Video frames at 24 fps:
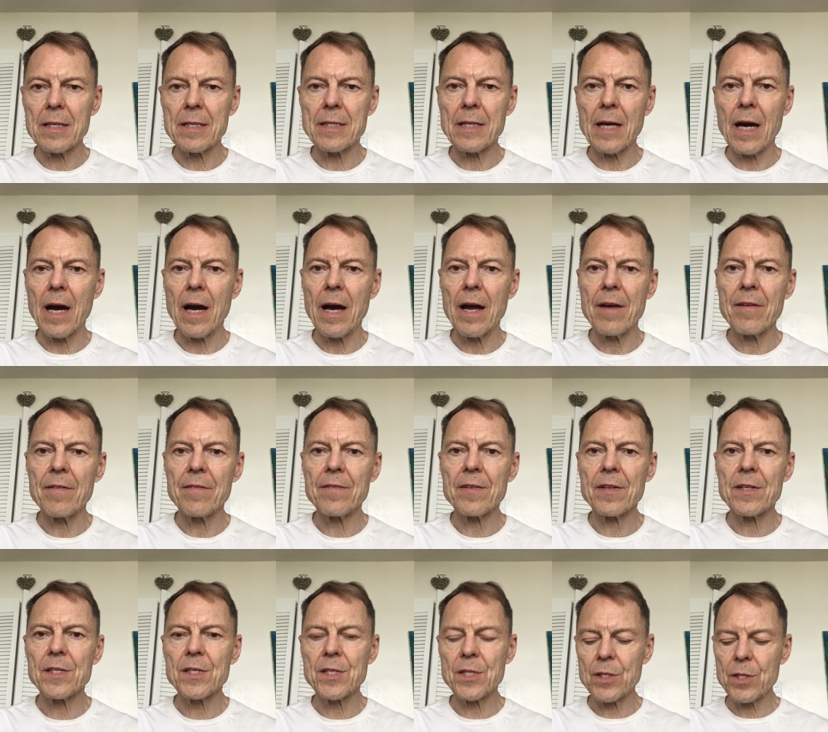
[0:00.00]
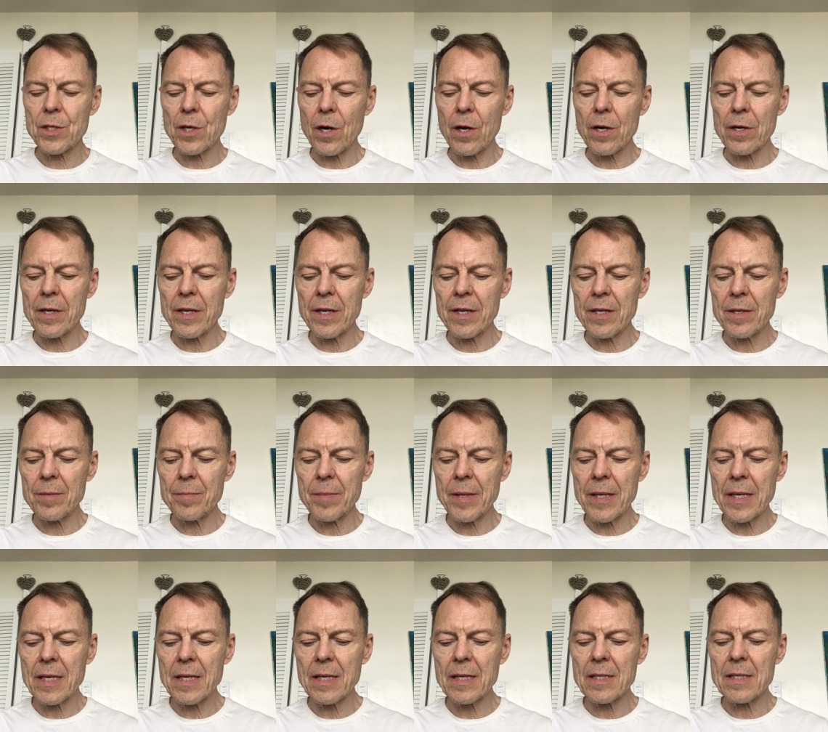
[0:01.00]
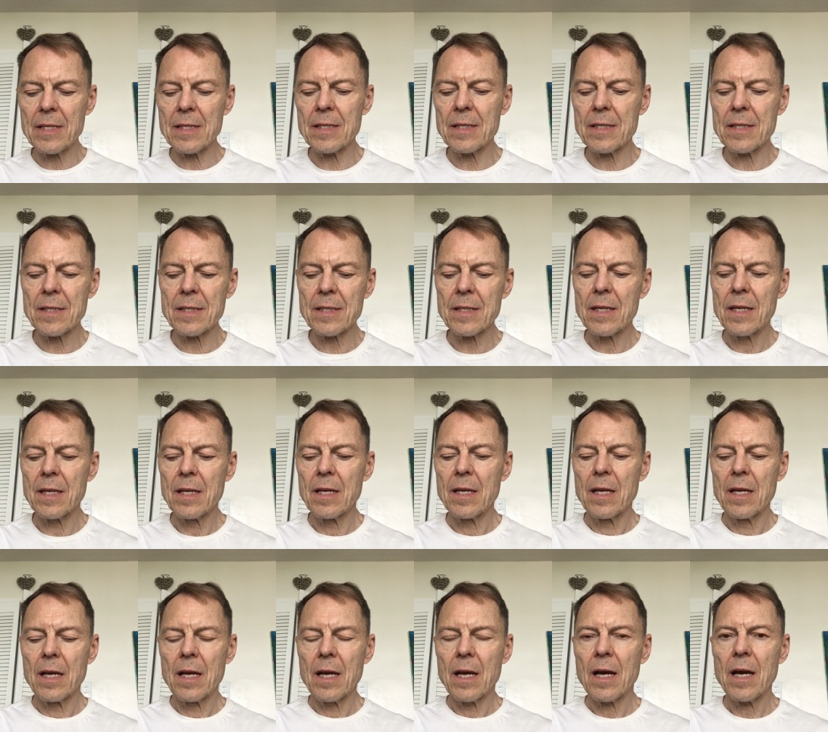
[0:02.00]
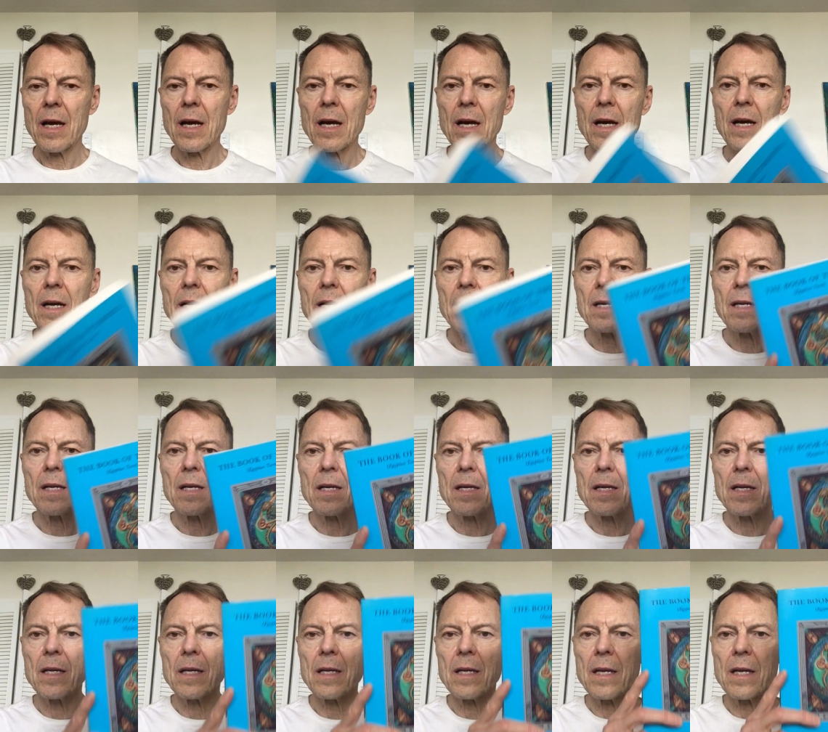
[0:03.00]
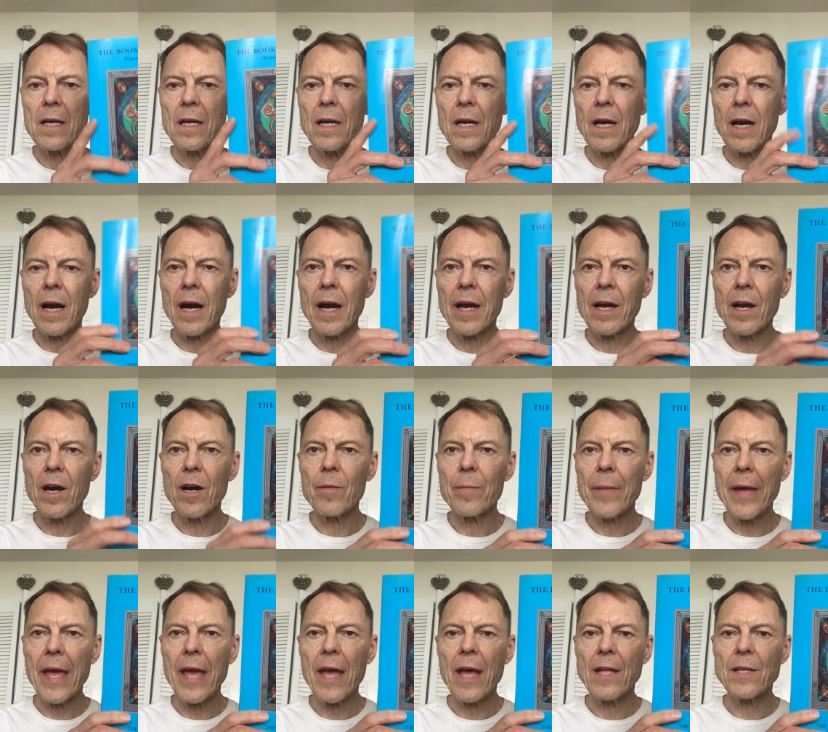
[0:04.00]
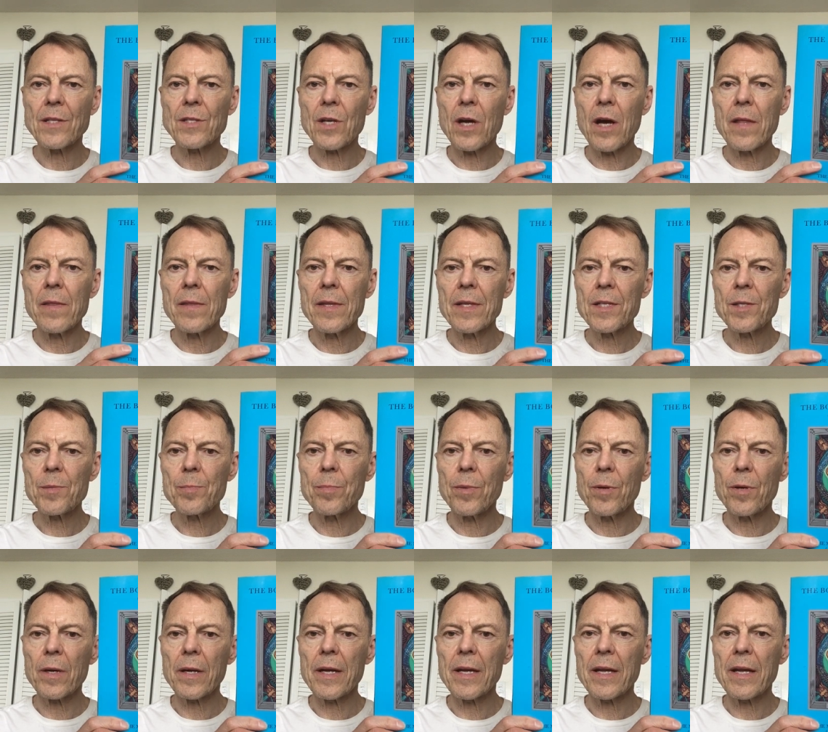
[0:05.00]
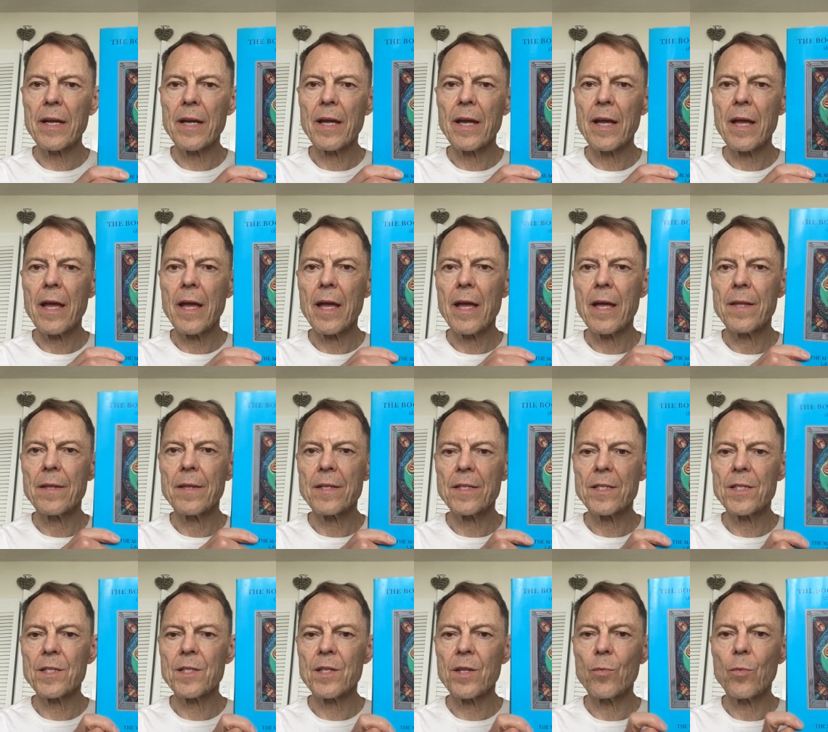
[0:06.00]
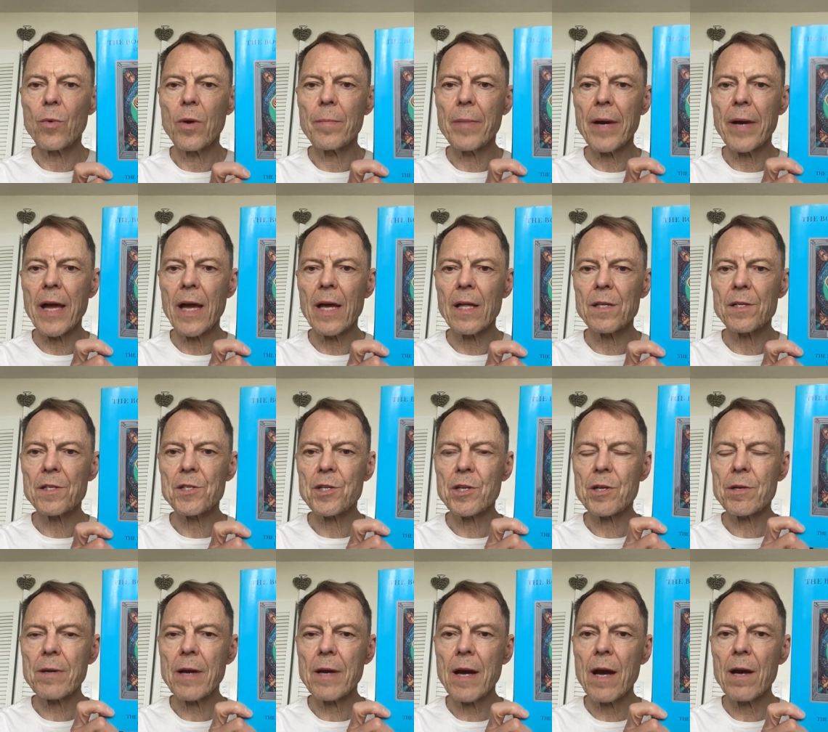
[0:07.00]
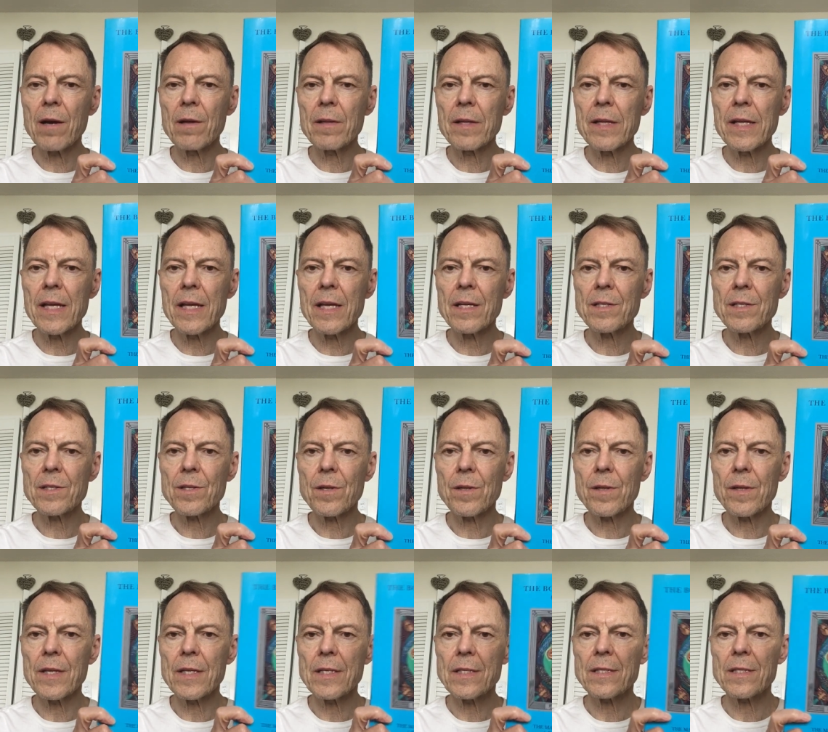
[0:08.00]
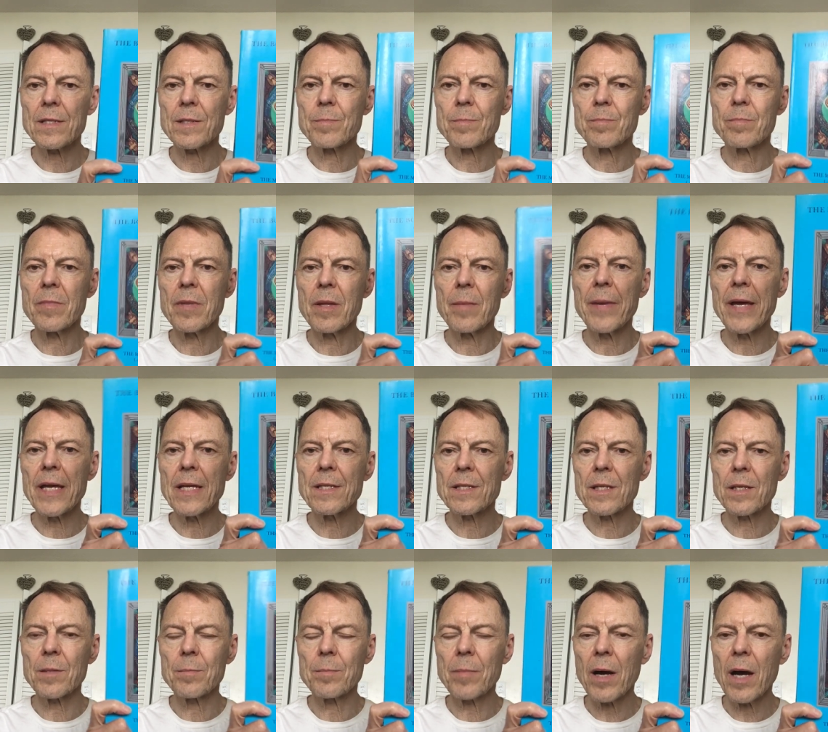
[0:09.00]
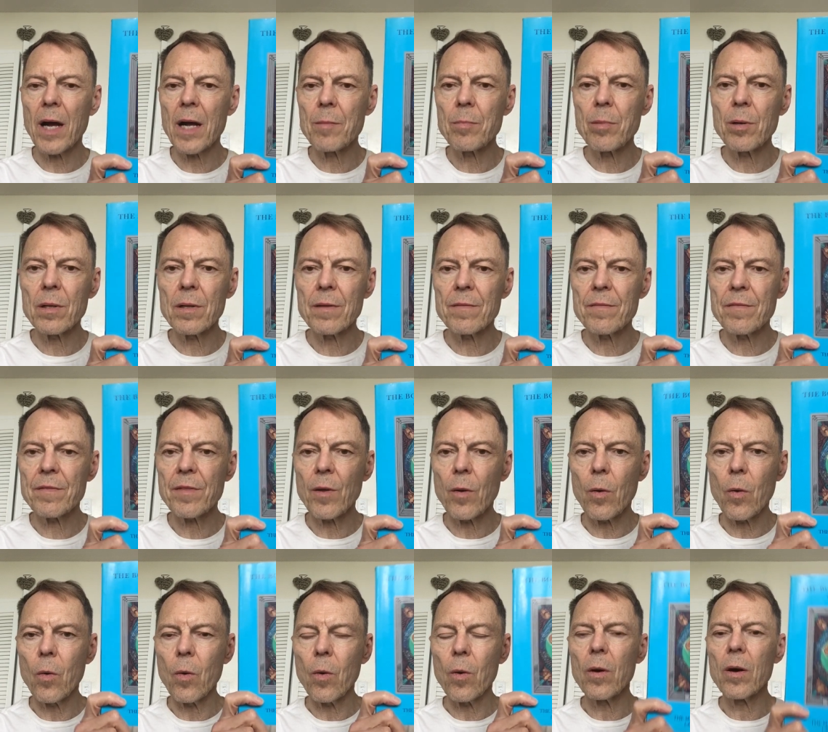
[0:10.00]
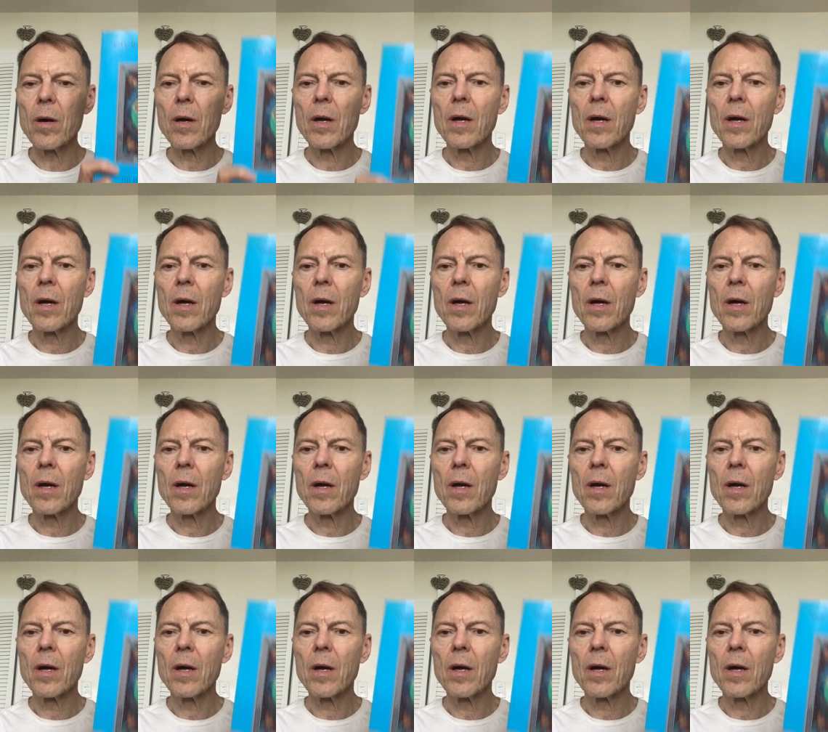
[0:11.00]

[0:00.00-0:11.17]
dive started because I got my hands on this book, and this is the one by Aleister Crowley. So this is the basic Bible of the whole